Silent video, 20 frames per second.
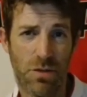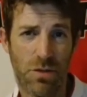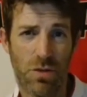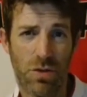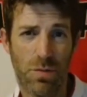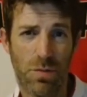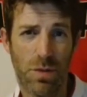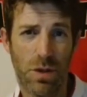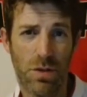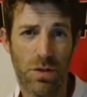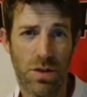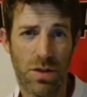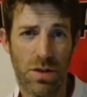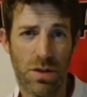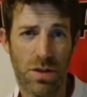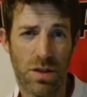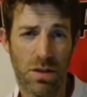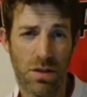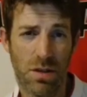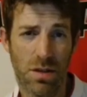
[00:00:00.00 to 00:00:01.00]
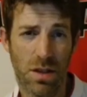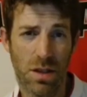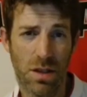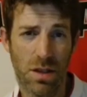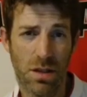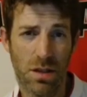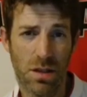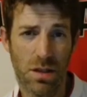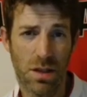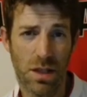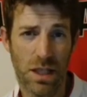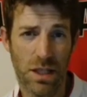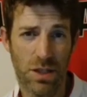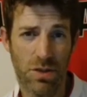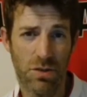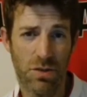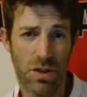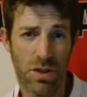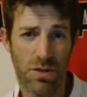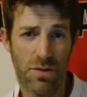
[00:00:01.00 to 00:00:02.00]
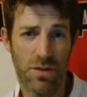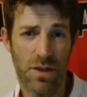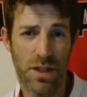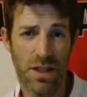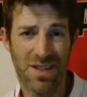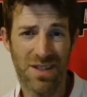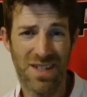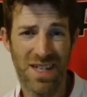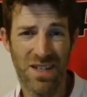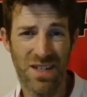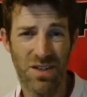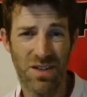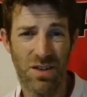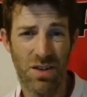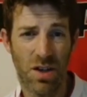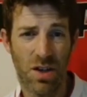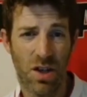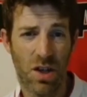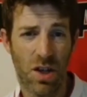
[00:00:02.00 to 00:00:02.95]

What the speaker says: contributions introduced for this season,